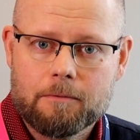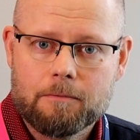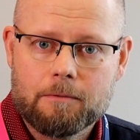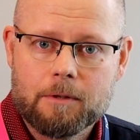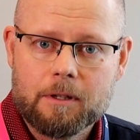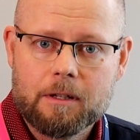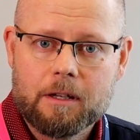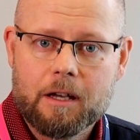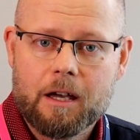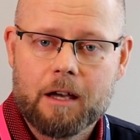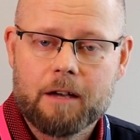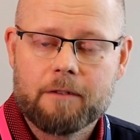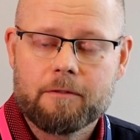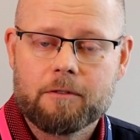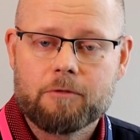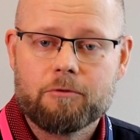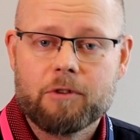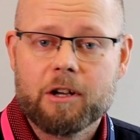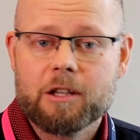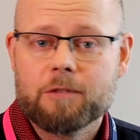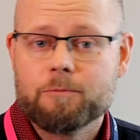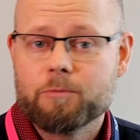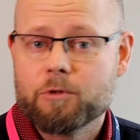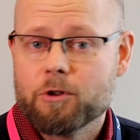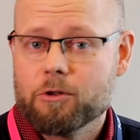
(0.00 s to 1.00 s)
We have
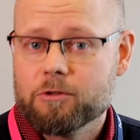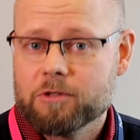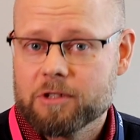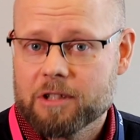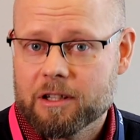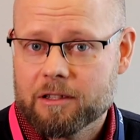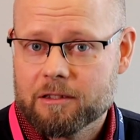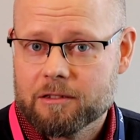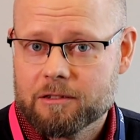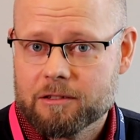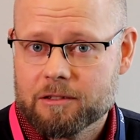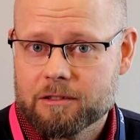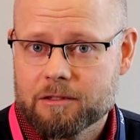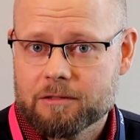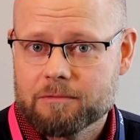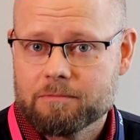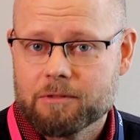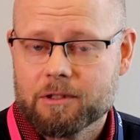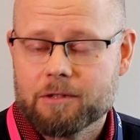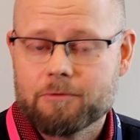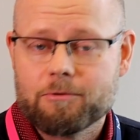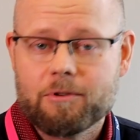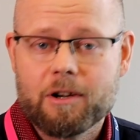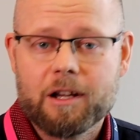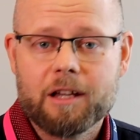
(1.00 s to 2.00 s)
great projects,
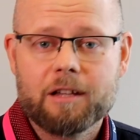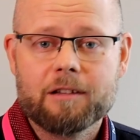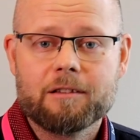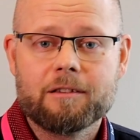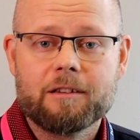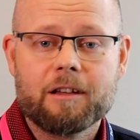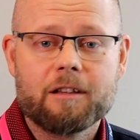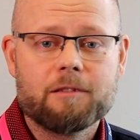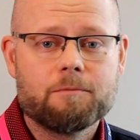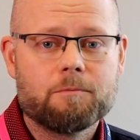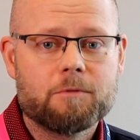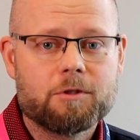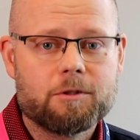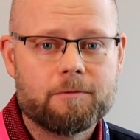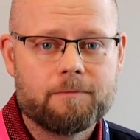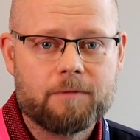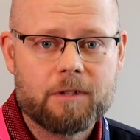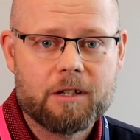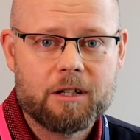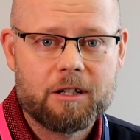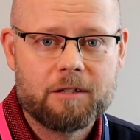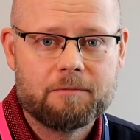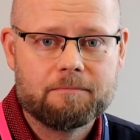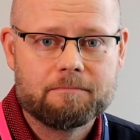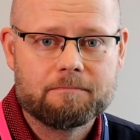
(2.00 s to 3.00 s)
great
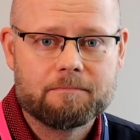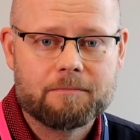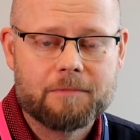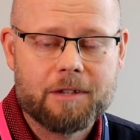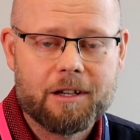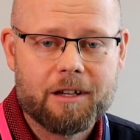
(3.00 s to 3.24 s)
atmosphere,